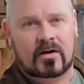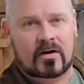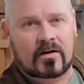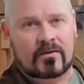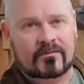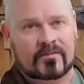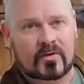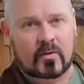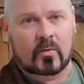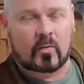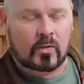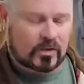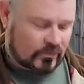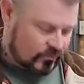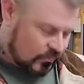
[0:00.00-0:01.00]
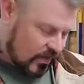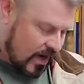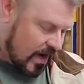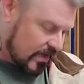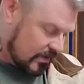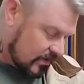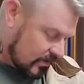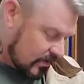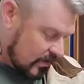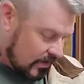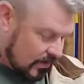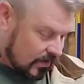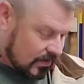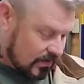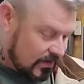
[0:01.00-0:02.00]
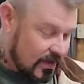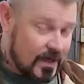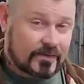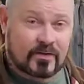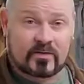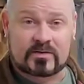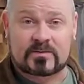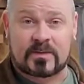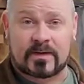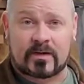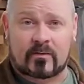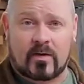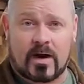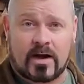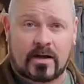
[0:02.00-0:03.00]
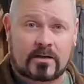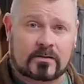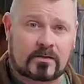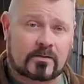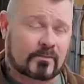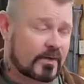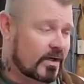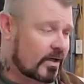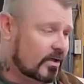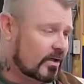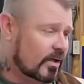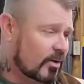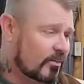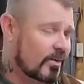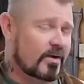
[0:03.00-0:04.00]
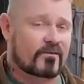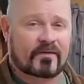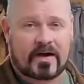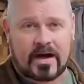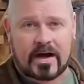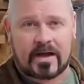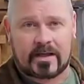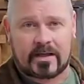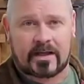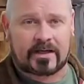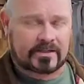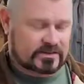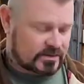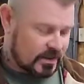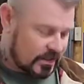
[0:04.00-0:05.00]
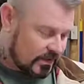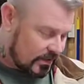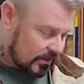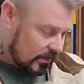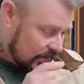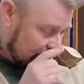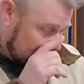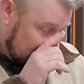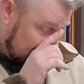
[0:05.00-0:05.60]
of The Wood Rat. I know it's been a while. Been on a little bit of a hiatus lately.